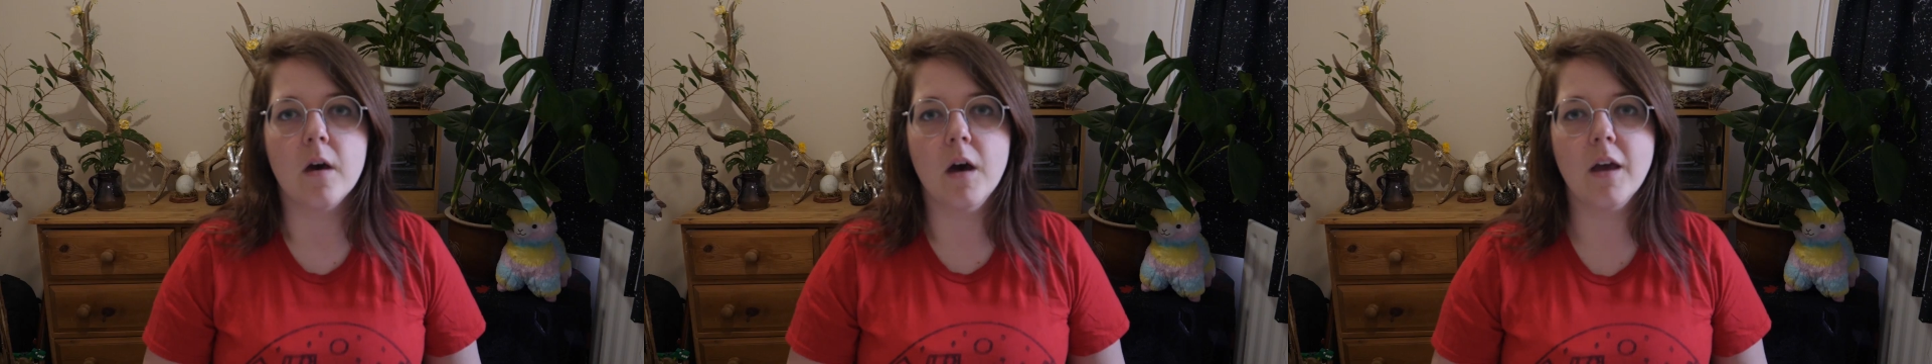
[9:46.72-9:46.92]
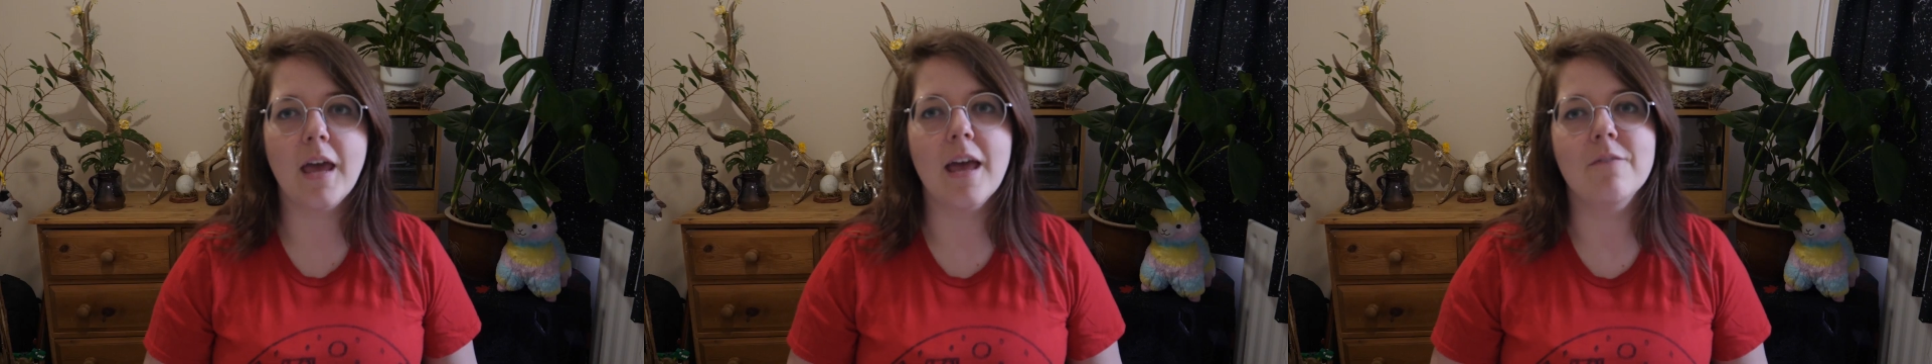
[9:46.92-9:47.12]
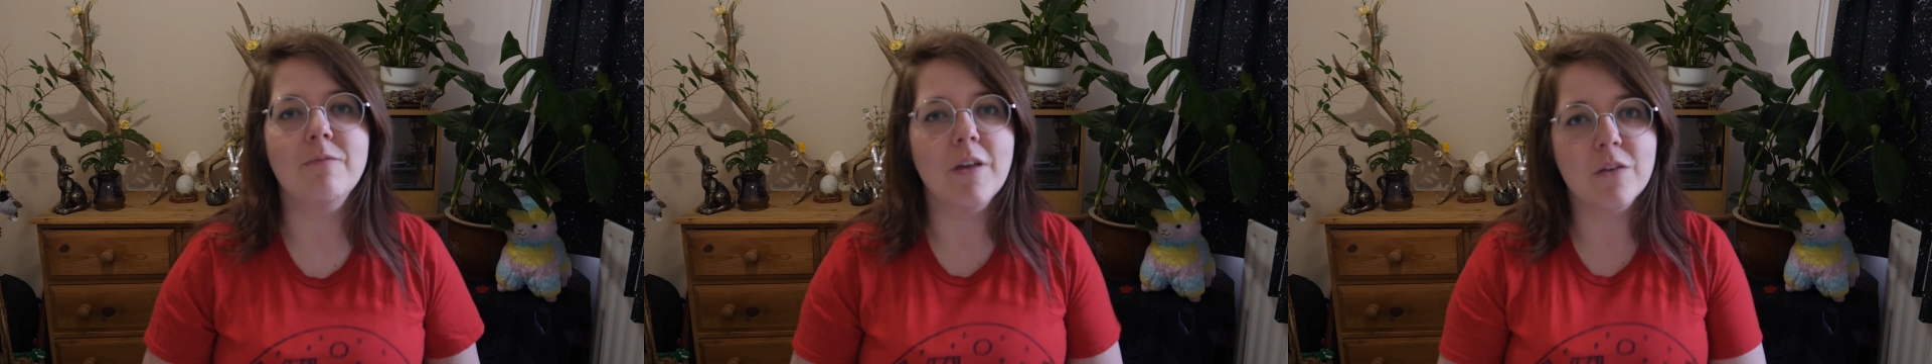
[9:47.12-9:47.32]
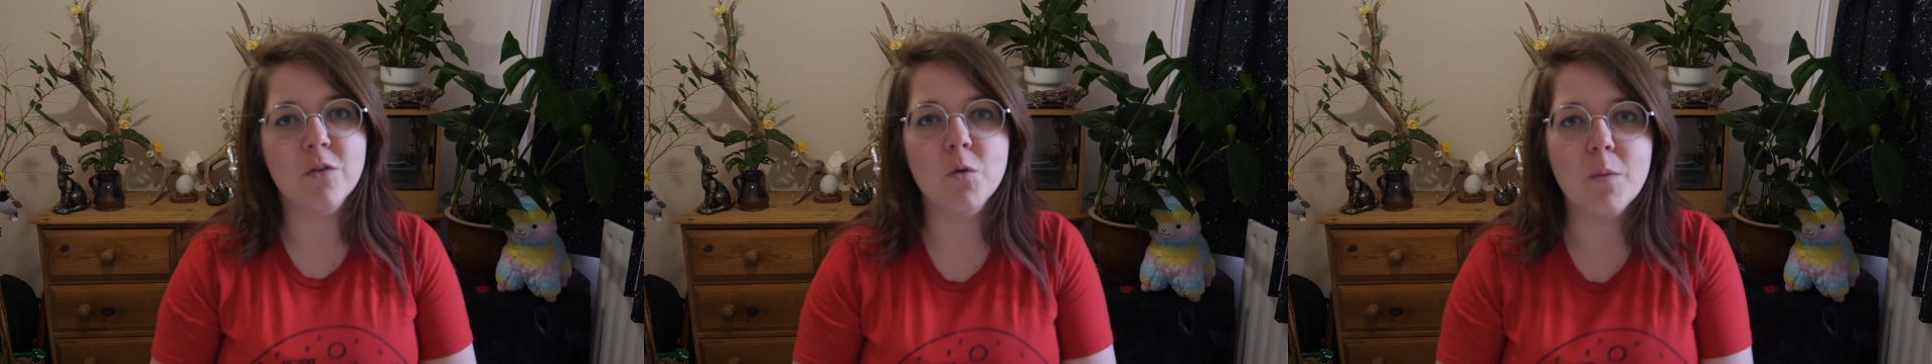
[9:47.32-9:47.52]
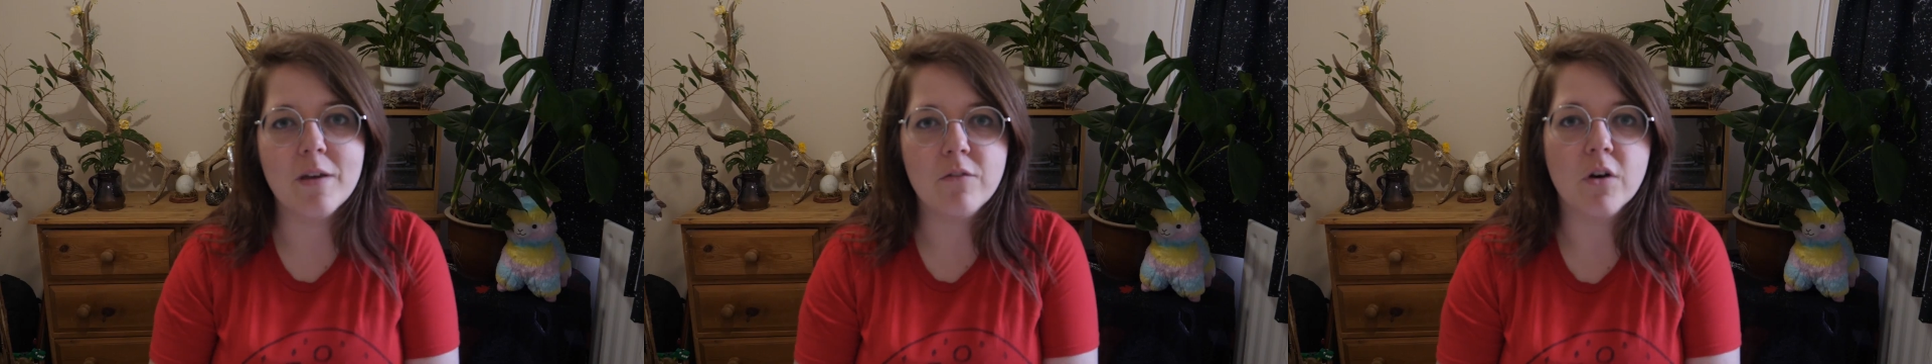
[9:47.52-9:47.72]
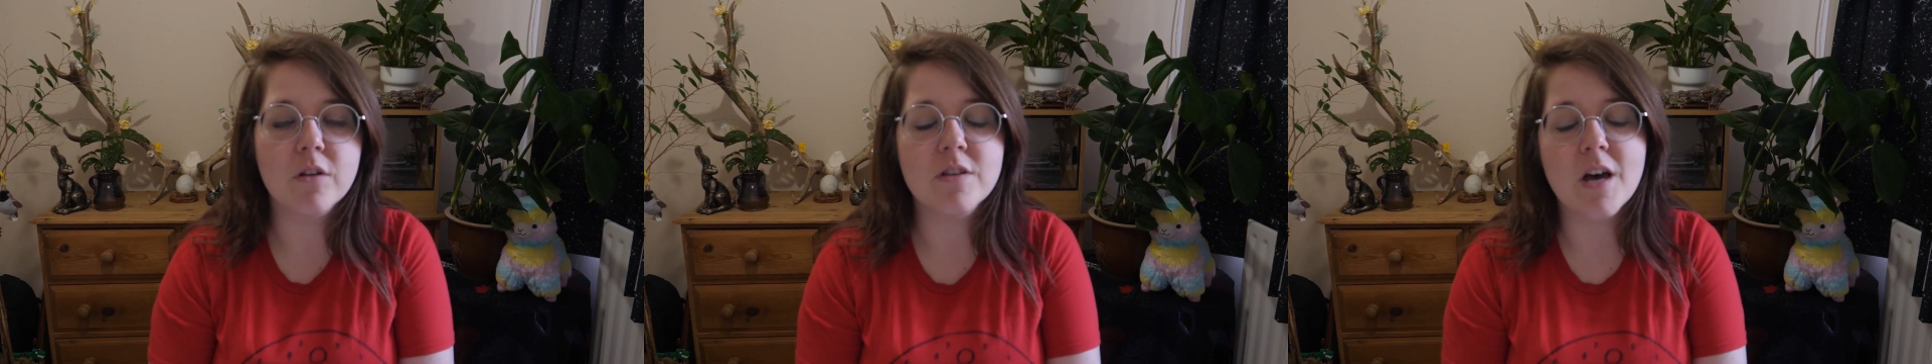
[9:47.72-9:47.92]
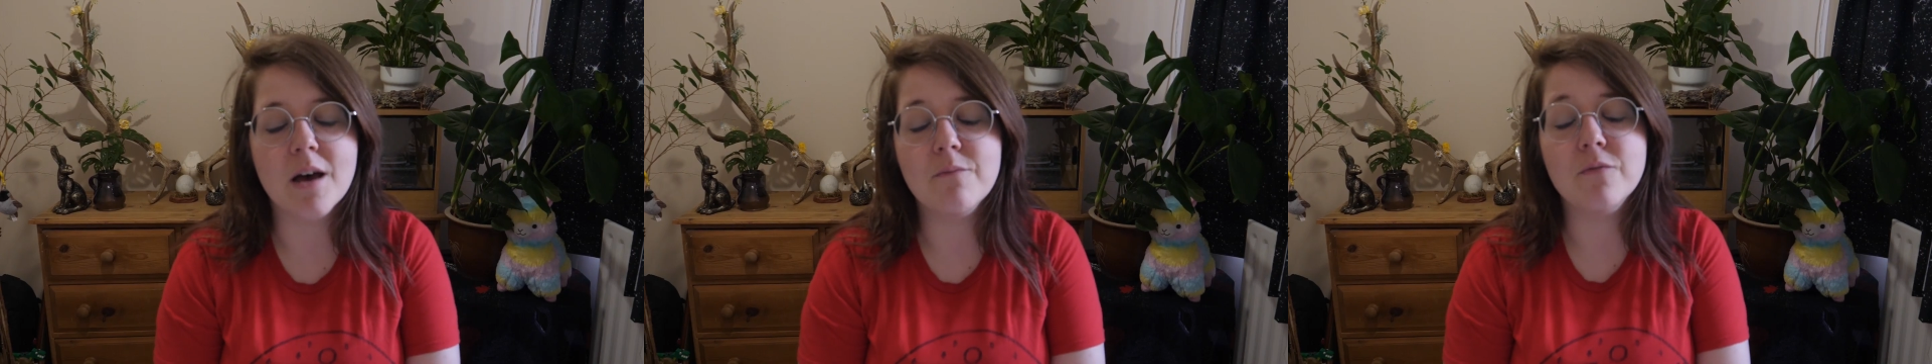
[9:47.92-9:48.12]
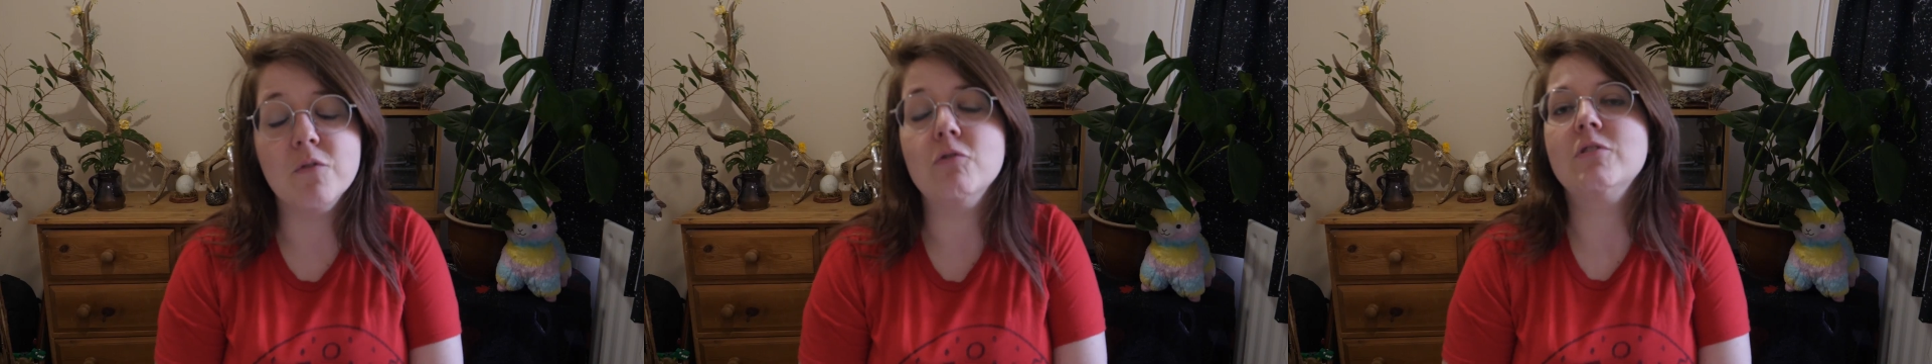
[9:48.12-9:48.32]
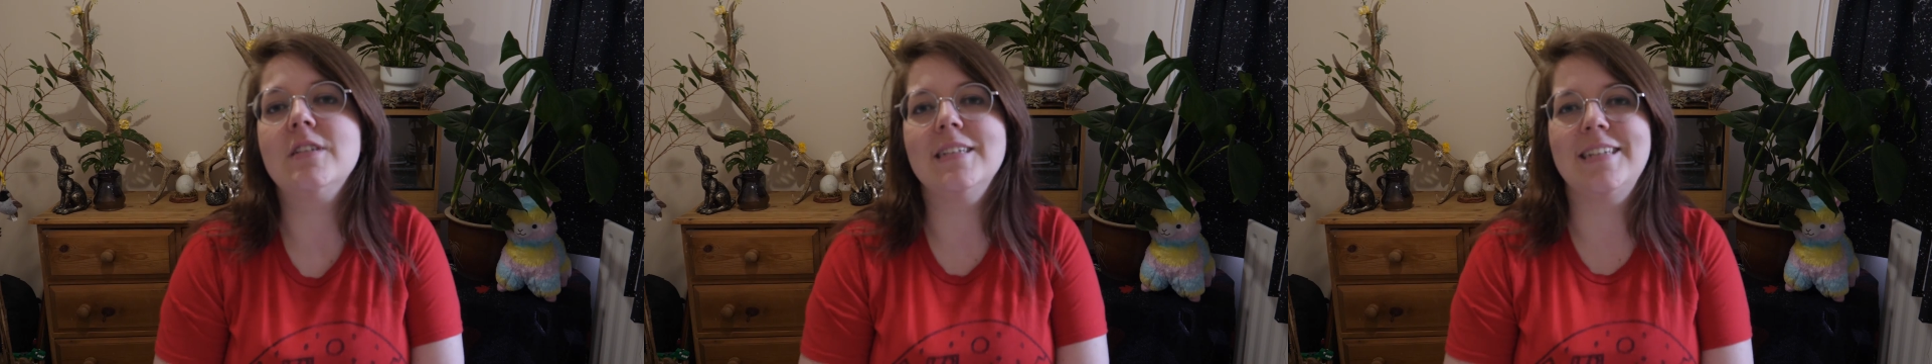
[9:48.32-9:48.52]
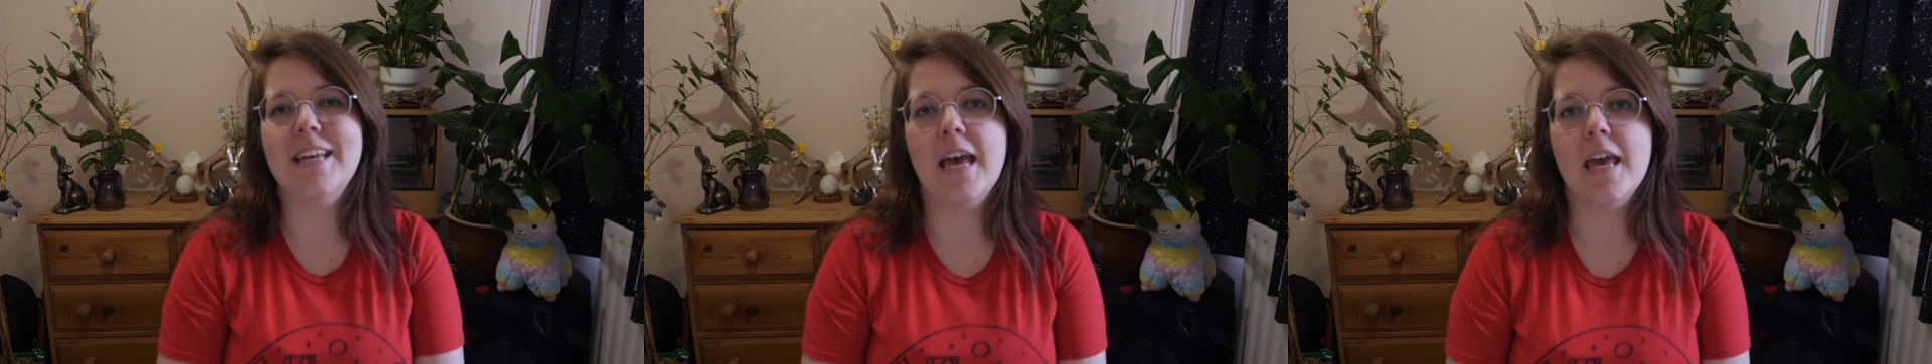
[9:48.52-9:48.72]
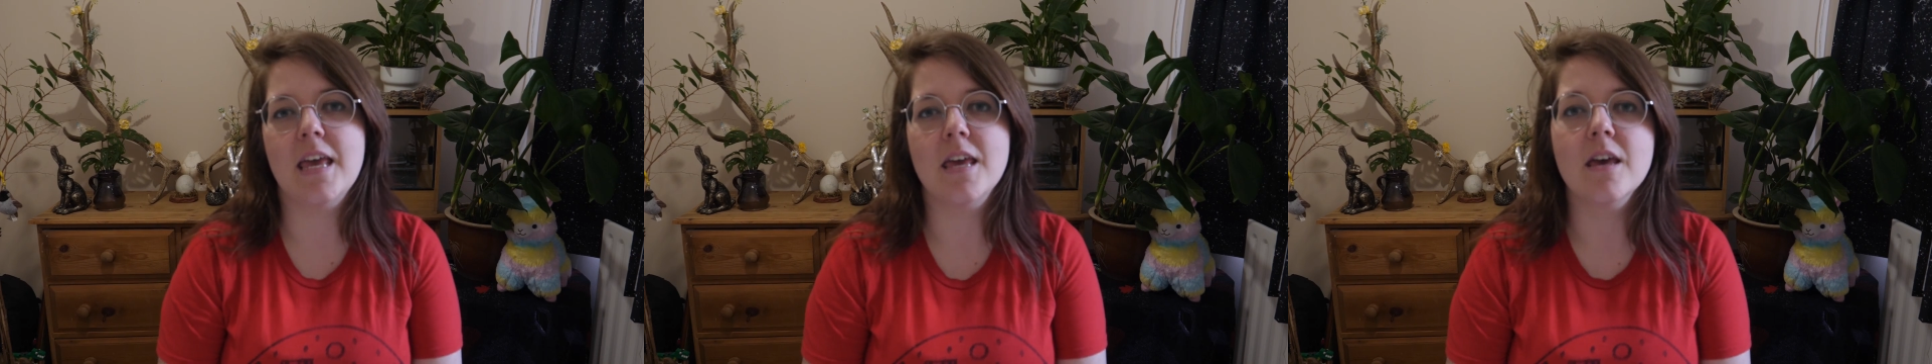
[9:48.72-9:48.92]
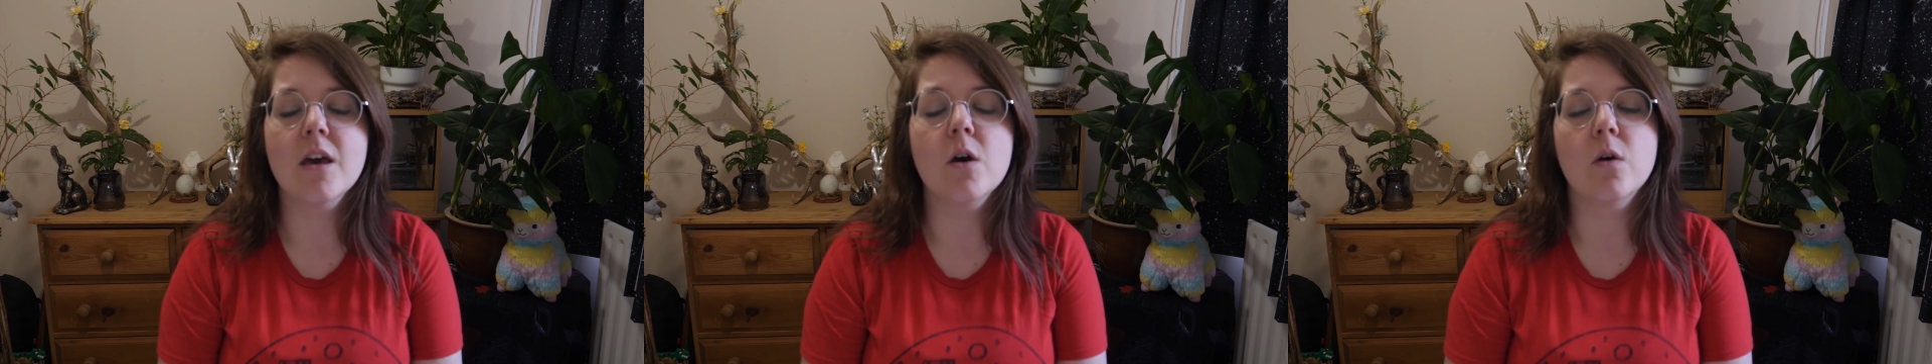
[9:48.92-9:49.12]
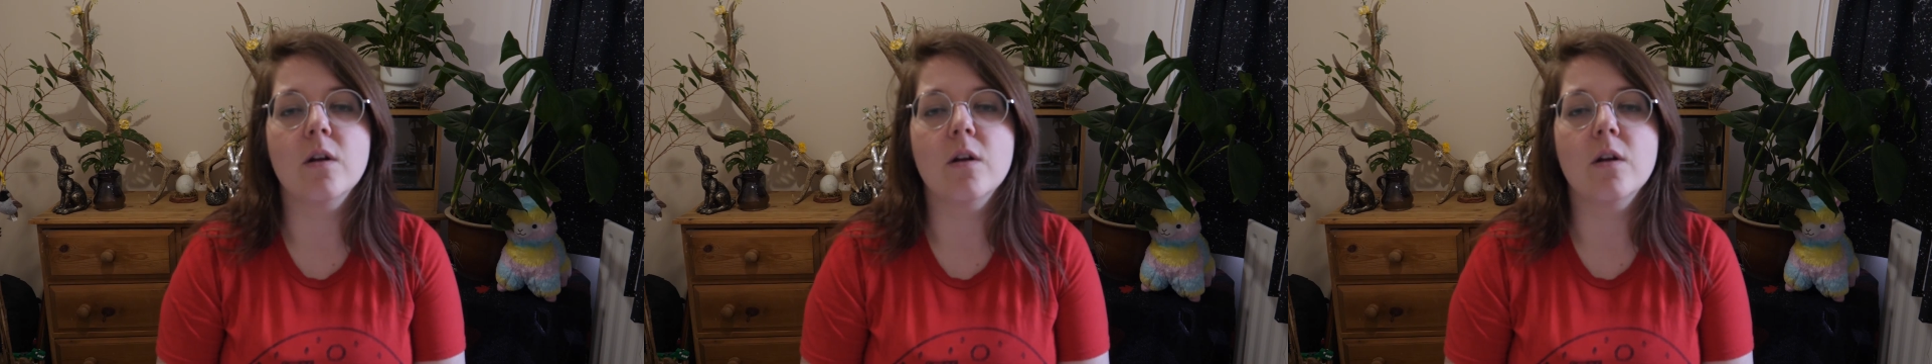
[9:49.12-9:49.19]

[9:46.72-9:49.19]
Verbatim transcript: Okay, that's all we've got time for today.